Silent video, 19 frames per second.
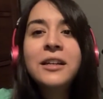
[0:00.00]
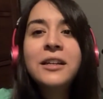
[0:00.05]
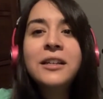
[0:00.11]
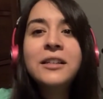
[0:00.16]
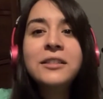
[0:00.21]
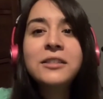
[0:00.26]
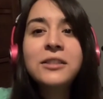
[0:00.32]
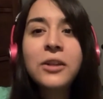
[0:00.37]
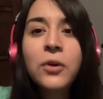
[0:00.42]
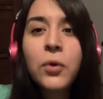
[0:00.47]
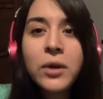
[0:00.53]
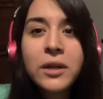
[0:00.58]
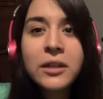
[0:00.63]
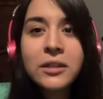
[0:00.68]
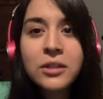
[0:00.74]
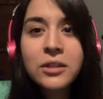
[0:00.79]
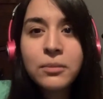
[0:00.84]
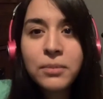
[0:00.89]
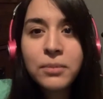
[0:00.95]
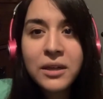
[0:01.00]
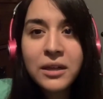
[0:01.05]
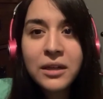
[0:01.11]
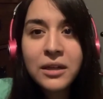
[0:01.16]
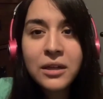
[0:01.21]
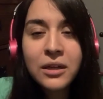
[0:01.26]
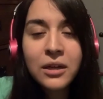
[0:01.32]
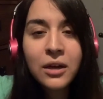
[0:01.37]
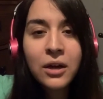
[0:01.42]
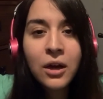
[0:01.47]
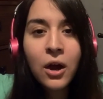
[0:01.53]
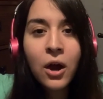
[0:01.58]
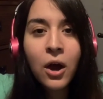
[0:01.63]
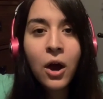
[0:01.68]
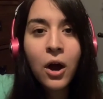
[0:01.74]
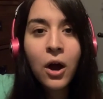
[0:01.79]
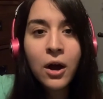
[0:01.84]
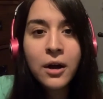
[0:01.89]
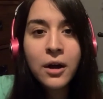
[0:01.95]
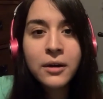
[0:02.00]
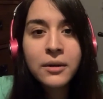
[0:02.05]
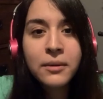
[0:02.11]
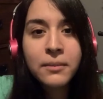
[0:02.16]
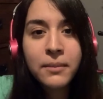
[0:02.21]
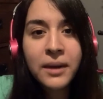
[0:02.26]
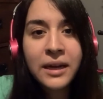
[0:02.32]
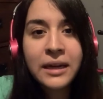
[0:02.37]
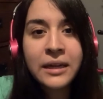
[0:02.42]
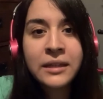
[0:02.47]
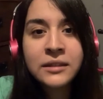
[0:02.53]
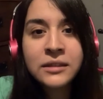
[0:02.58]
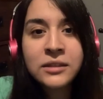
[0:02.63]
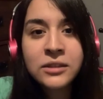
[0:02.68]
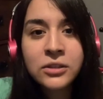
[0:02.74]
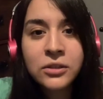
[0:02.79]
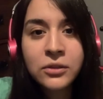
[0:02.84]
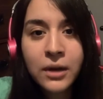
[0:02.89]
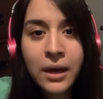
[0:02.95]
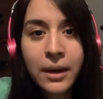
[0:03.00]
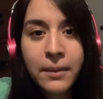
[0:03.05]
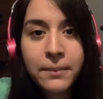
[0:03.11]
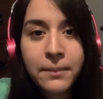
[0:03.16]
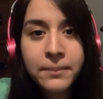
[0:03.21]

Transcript: is going to be on my Instagram.